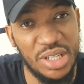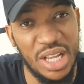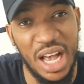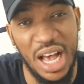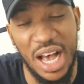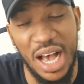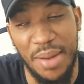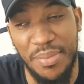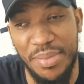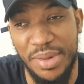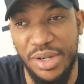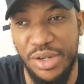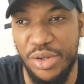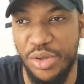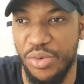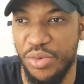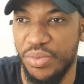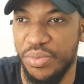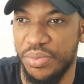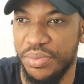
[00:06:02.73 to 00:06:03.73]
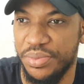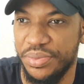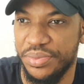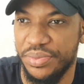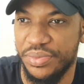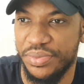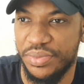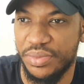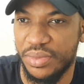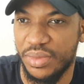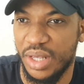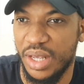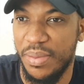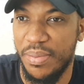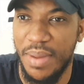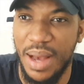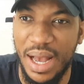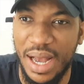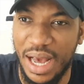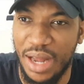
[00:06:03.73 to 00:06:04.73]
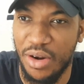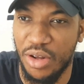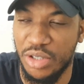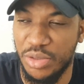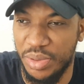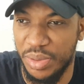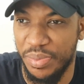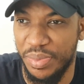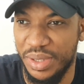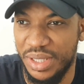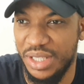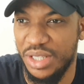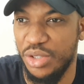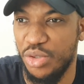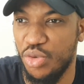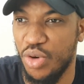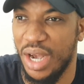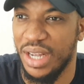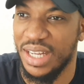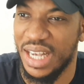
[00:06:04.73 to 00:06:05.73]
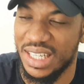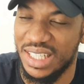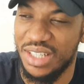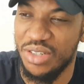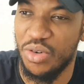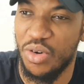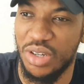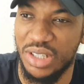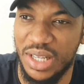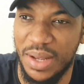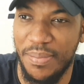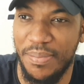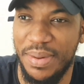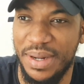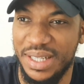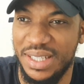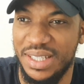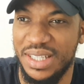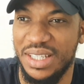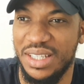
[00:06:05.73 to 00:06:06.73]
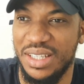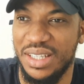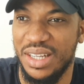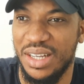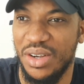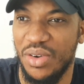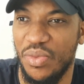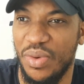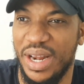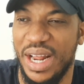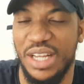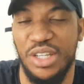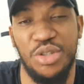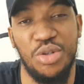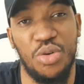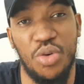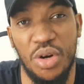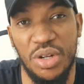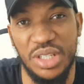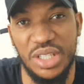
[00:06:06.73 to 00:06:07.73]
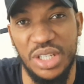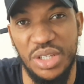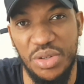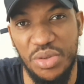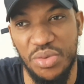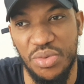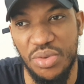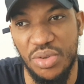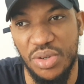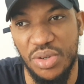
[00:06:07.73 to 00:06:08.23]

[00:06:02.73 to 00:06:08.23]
are harming you. A man cannot be beating you and you're still contemplating whether you should continue.